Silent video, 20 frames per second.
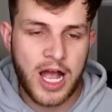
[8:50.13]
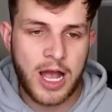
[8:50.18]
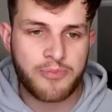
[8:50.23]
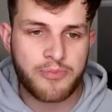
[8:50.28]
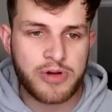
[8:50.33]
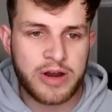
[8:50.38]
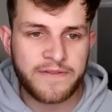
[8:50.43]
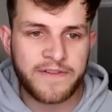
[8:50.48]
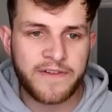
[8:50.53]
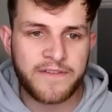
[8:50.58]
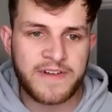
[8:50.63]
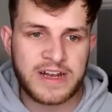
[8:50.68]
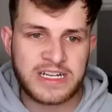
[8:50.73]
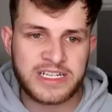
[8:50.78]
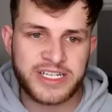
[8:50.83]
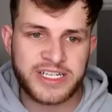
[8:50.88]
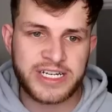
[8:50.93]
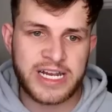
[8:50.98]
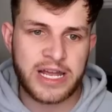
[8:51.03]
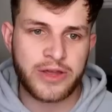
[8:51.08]
Brentford
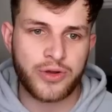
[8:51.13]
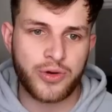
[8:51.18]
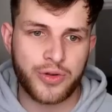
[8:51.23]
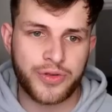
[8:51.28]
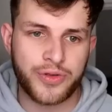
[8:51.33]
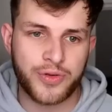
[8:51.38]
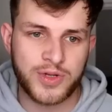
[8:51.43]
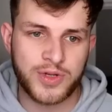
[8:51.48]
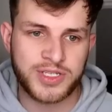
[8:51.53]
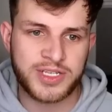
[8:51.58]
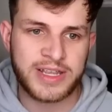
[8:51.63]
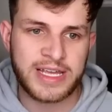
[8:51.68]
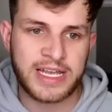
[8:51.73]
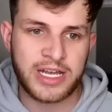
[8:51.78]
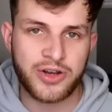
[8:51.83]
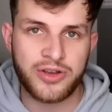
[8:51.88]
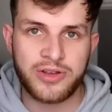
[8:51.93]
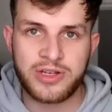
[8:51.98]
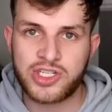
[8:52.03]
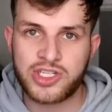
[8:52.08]
fans, share your thoughts. Do you think
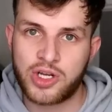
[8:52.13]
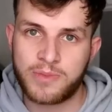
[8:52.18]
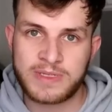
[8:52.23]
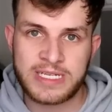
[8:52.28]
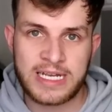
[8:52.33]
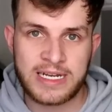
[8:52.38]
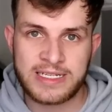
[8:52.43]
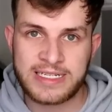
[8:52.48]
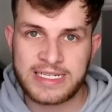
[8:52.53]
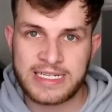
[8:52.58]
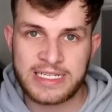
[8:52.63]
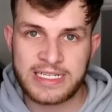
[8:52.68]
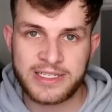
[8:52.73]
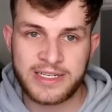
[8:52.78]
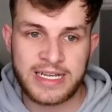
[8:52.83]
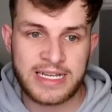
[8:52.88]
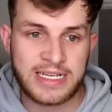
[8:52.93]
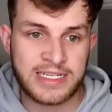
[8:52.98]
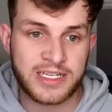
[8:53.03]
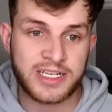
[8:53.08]
another top 10
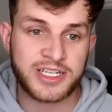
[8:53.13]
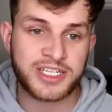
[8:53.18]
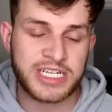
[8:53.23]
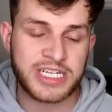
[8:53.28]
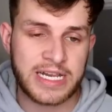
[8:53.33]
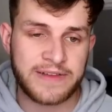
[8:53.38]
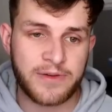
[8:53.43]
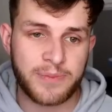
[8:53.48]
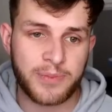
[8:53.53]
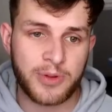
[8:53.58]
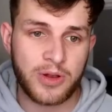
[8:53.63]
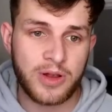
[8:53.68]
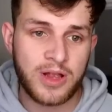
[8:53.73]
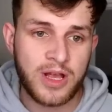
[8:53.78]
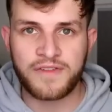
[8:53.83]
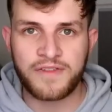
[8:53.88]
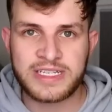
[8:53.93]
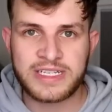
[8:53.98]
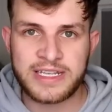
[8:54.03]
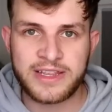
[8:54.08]
season is achievable?
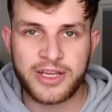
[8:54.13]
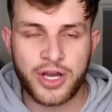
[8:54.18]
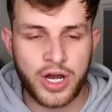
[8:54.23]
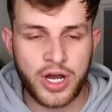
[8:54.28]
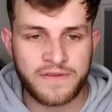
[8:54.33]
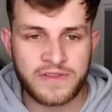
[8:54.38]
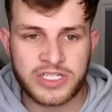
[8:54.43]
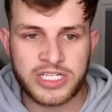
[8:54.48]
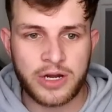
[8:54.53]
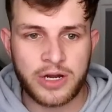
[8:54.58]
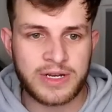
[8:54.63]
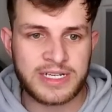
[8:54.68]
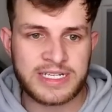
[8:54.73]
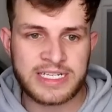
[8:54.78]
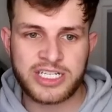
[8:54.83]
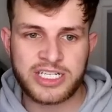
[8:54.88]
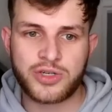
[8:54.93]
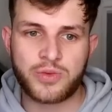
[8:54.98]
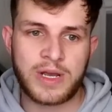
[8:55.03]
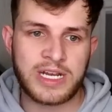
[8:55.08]
Obviously the Ivan Toney
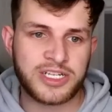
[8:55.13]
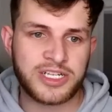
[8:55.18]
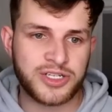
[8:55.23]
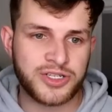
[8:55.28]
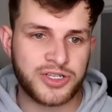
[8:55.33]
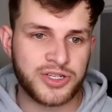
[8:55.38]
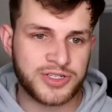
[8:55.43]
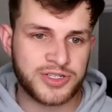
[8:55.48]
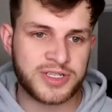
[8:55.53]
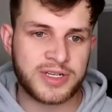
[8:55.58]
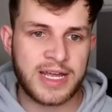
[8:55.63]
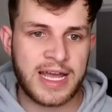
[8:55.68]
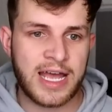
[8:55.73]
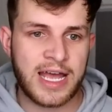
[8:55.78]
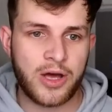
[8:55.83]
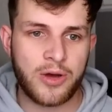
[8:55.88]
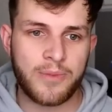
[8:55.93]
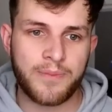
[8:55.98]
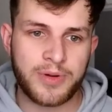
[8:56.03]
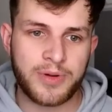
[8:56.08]
situation doesn't
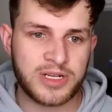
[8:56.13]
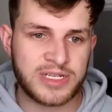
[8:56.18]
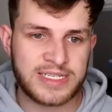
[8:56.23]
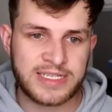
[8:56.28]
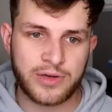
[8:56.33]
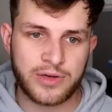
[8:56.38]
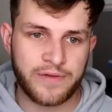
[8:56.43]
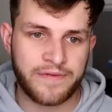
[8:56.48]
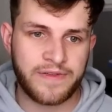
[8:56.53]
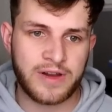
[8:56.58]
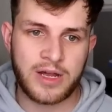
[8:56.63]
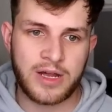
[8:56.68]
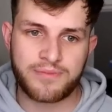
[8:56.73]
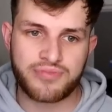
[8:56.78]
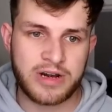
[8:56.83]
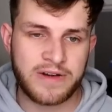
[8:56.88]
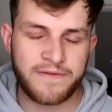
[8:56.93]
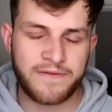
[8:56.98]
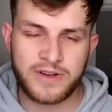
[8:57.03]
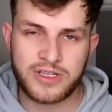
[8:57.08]
help, but I still feel like
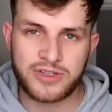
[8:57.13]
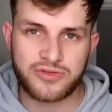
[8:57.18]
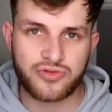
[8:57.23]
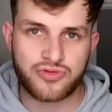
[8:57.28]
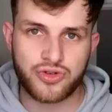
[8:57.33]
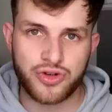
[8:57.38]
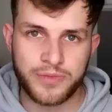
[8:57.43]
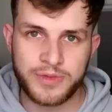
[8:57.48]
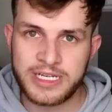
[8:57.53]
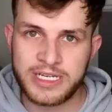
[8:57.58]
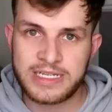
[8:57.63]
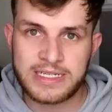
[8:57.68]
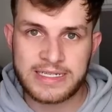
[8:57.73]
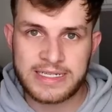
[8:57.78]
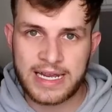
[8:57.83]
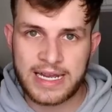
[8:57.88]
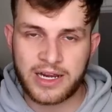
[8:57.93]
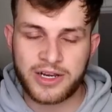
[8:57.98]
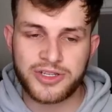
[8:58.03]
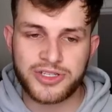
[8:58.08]
Brentford's recruitment is
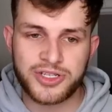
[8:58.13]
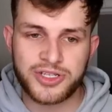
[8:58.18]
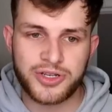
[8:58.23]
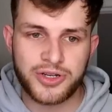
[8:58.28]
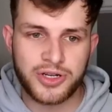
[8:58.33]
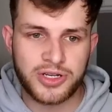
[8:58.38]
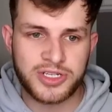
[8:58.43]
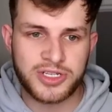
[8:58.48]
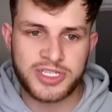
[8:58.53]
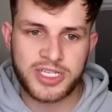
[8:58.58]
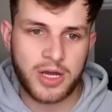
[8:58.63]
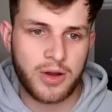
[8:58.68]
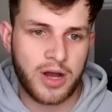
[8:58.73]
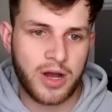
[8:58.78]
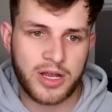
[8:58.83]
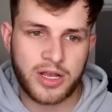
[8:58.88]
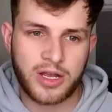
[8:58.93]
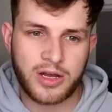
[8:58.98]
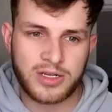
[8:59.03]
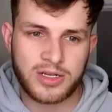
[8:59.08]
second to none, so
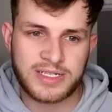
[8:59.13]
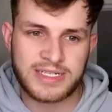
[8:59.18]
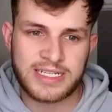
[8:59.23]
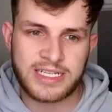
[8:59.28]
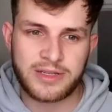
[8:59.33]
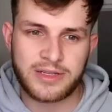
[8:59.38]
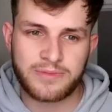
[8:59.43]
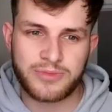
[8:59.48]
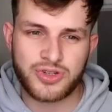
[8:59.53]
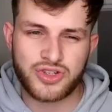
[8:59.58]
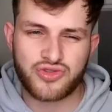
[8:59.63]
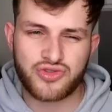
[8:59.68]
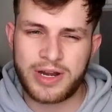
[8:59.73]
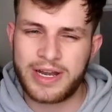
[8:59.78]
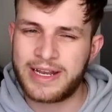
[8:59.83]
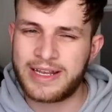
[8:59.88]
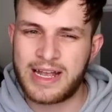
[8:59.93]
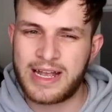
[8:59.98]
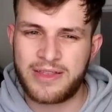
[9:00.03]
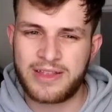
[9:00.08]
I can't see them
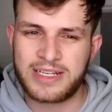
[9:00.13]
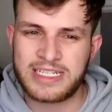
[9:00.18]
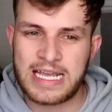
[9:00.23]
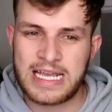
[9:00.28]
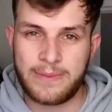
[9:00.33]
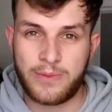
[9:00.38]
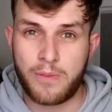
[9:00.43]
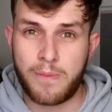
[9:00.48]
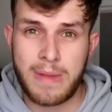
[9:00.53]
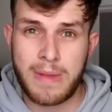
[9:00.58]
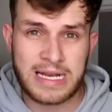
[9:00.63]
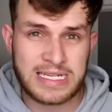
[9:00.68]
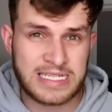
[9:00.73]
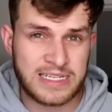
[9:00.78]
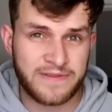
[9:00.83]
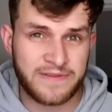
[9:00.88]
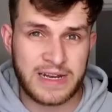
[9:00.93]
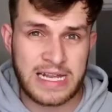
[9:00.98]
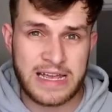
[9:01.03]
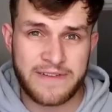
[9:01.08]
trending down the table
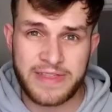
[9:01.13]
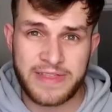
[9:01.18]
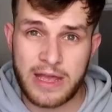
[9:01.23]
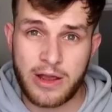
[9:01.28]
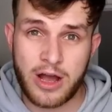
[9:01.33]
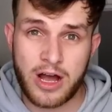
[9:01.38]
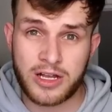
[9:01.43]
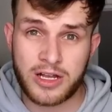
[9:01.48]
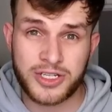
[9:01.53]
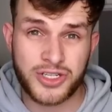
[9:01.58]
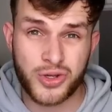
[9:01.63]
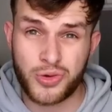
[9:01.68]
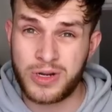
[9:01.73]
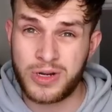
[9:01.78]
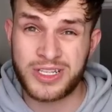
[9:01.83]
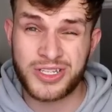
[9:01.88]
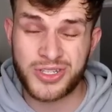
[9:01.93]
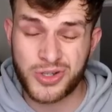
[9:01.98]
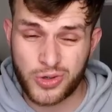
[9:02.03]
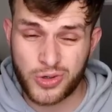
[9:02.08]
massively if they are to
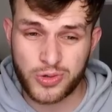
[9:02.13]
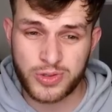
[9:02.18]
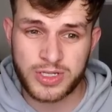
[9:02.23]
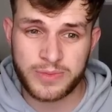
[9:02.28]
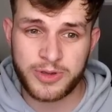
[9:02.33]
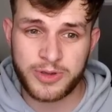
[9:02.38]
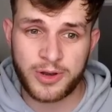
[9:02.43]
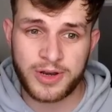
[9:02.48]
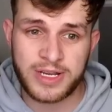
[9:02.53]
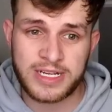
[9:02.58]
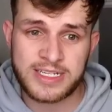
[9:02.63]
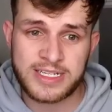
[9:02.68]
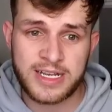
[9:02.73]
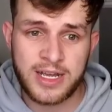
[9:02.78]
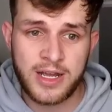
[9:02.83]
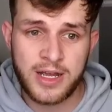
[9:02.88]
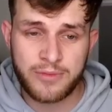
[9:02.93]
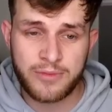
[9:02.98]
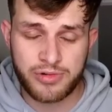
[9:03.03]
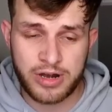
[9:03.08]
at all, to be honest.
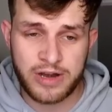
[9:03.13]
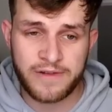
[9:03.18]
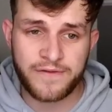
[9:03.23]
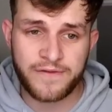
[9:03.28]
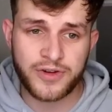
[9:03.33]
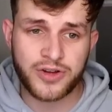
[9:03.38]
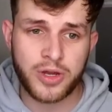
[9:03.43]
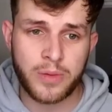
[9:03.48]
Brentford